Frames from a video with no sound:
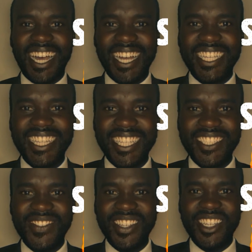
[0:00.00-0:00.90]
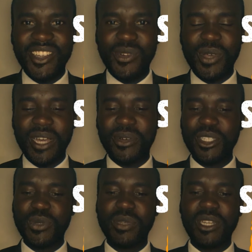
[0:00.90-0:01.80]
In this video, we are
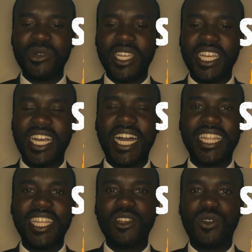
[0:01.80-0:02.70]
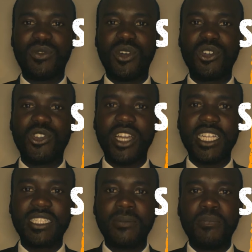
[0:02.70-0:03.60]
going to be looking at the law of
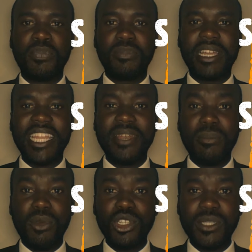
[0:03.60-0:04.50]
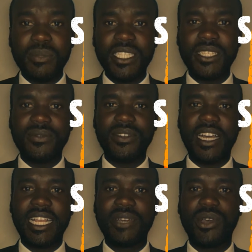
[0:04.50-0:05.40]
contract, but then more
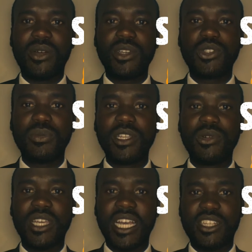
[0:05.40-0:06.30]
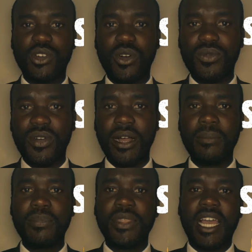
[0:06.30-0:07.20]
specifically, we are going to be looking at offer.
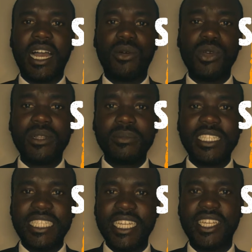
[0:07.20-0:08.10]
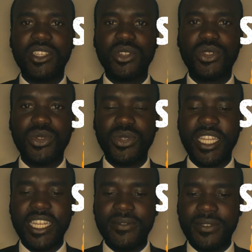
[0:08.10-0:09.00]
I will be taking you through
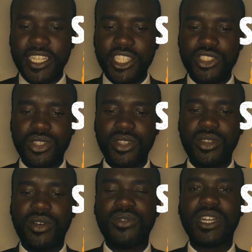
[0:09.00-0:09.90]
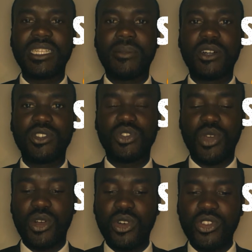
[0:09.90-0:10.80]
the definition of what amounts
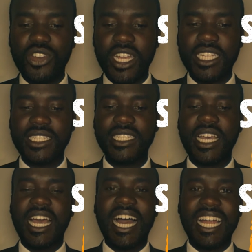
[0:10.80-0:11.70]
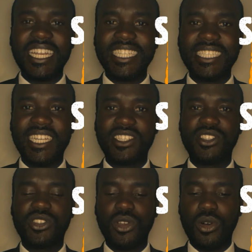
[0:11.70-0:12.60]
to a contract under
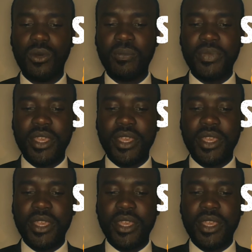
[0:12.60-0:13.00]
statute law.